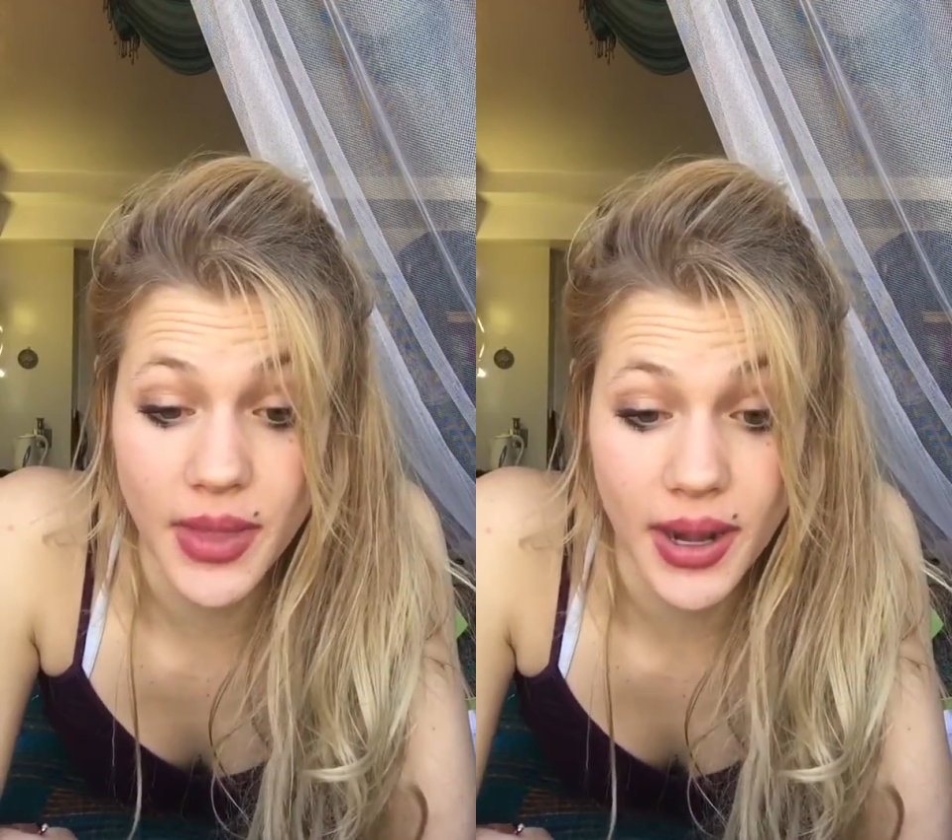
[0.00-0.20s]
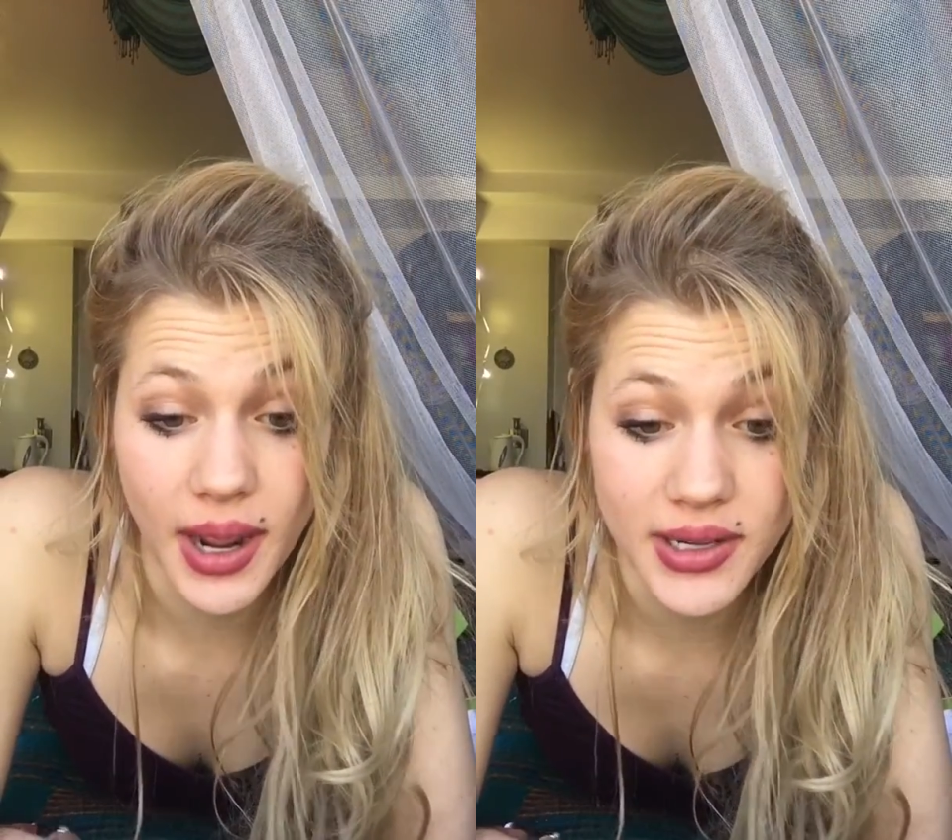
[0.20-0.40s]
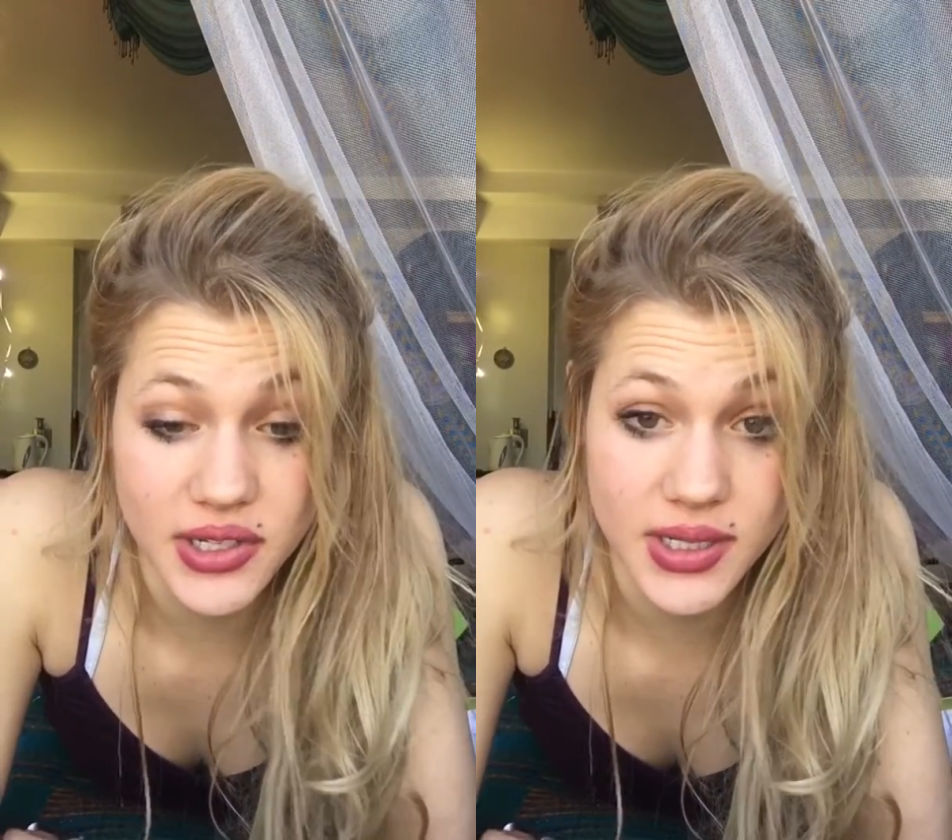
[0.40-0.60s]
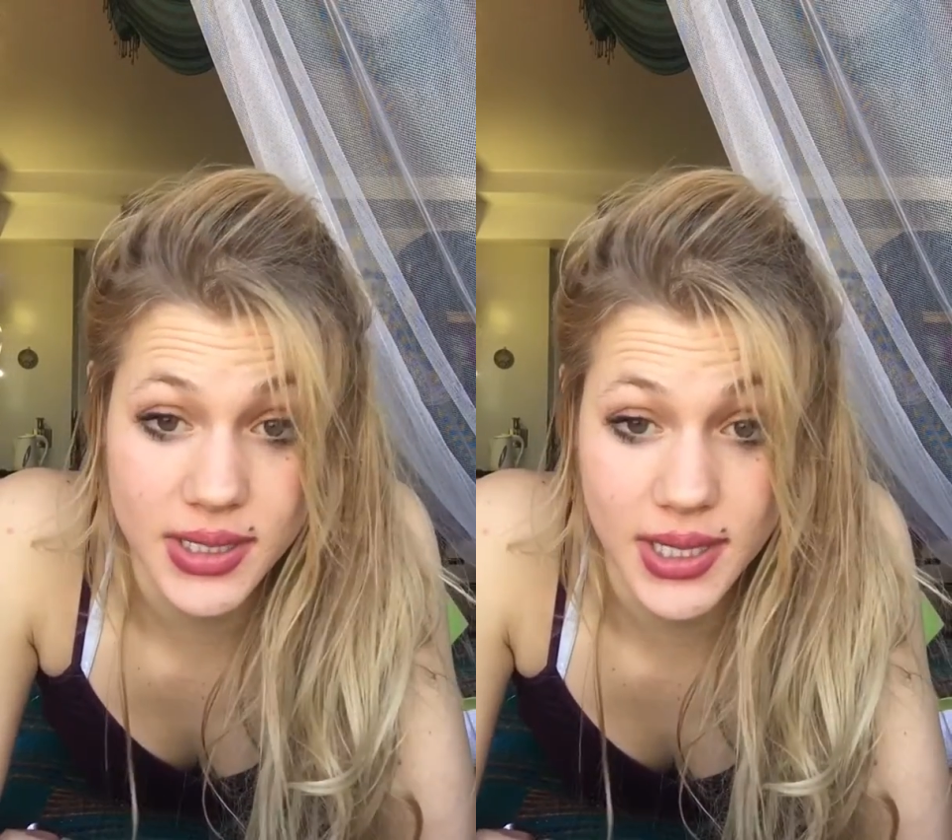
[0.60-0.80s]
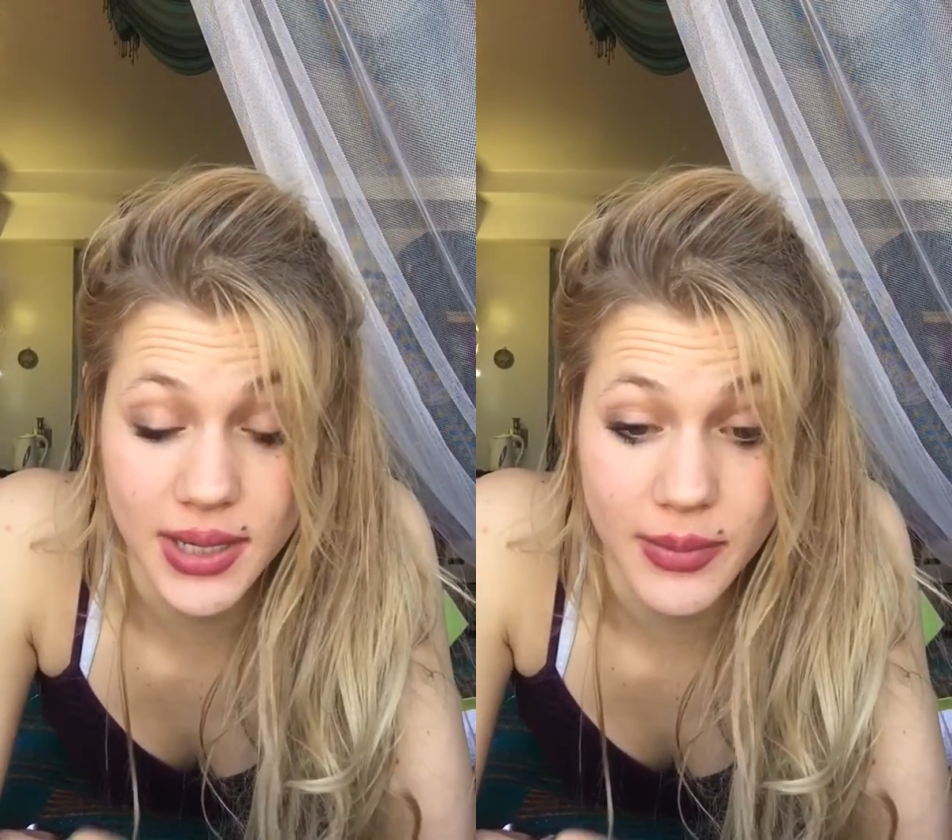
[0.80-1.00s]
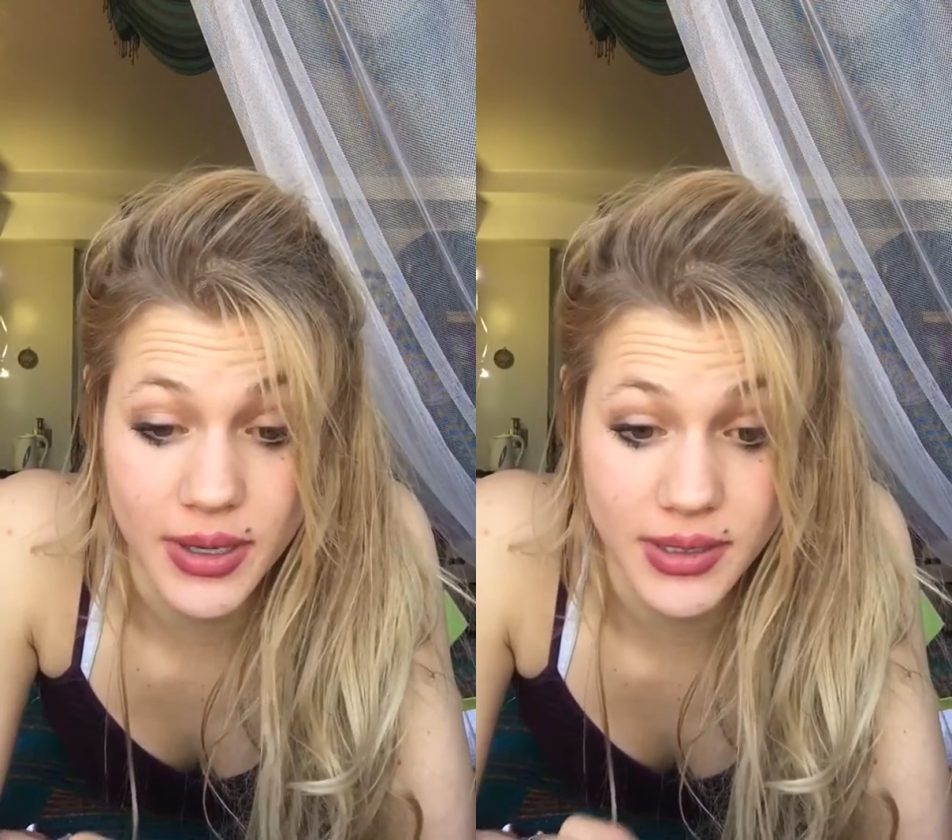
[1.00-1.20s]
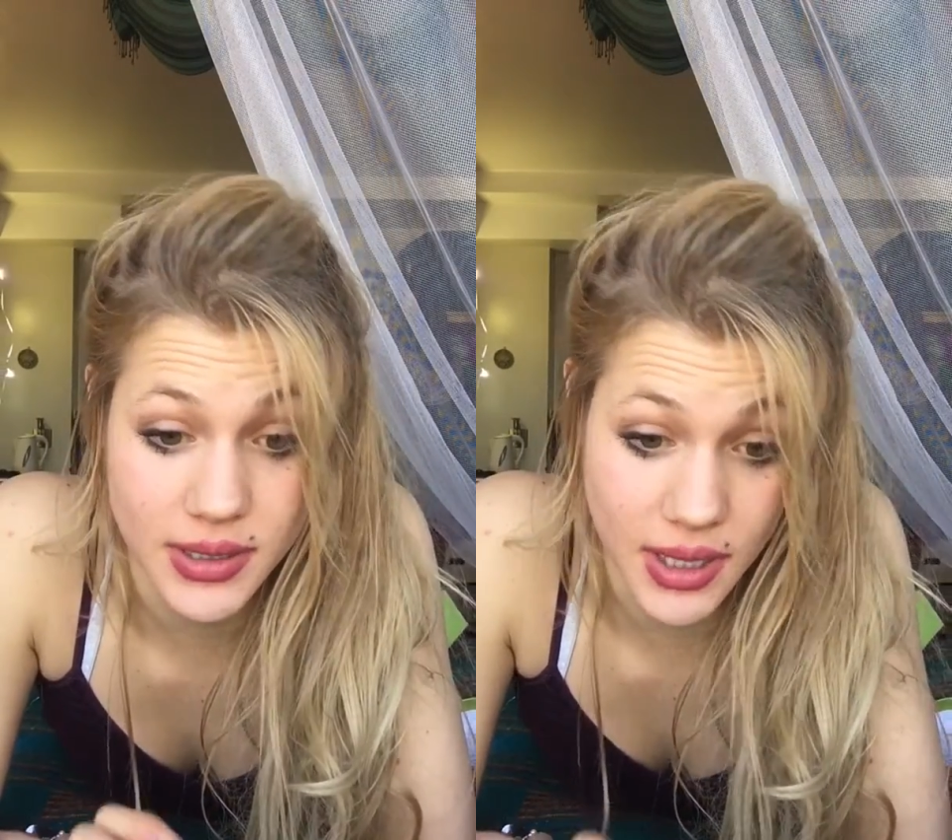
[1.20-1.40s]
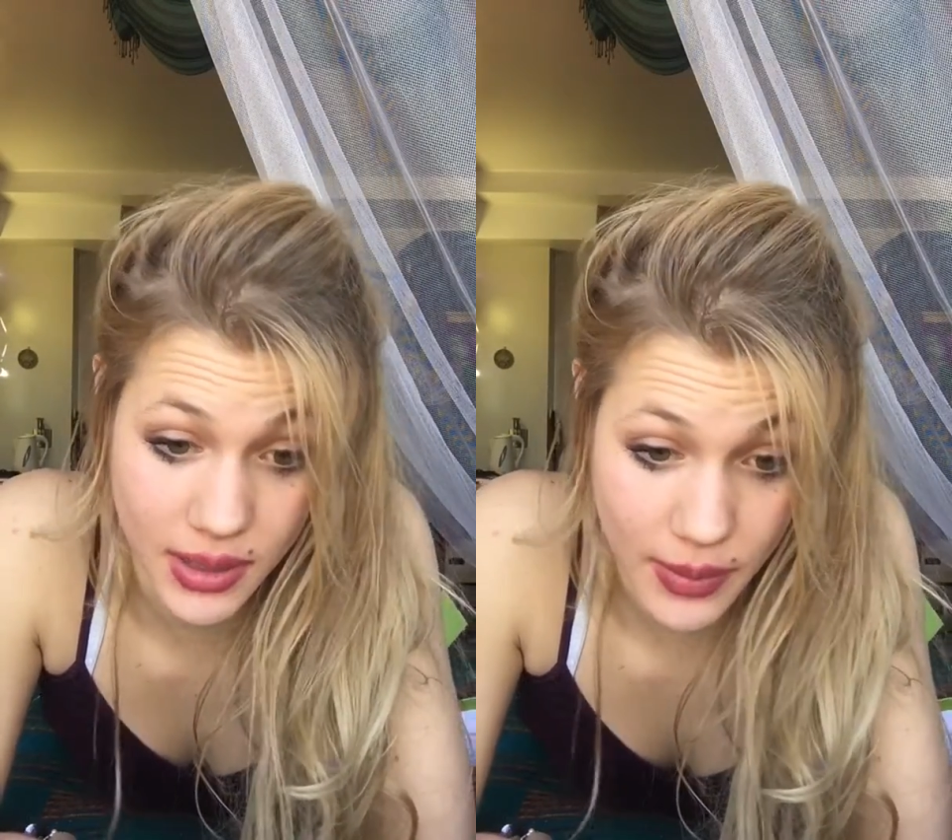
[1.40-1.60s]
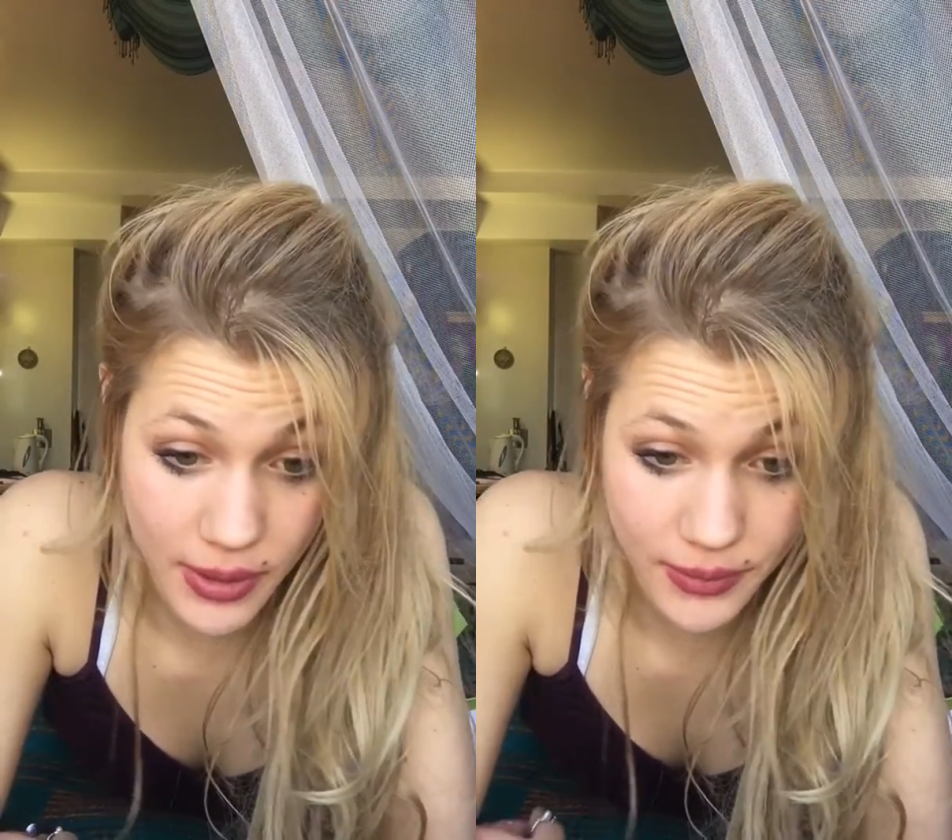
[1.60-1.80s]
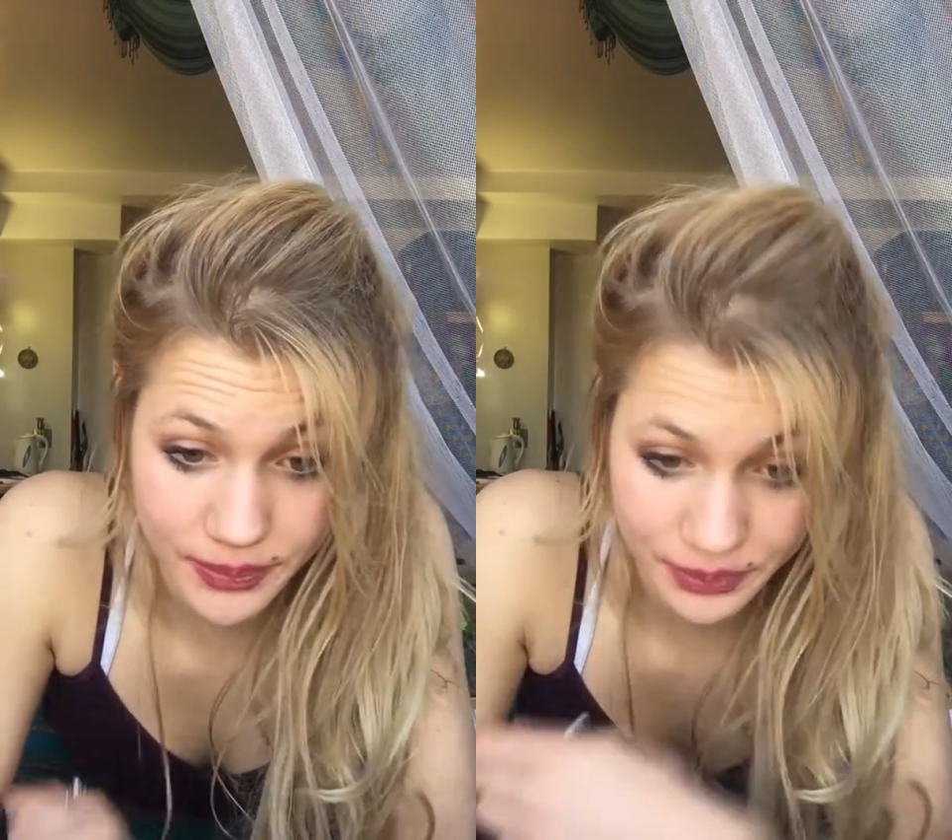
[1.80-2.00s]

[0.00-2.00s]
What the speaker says: that I just need to take a minute to talk about.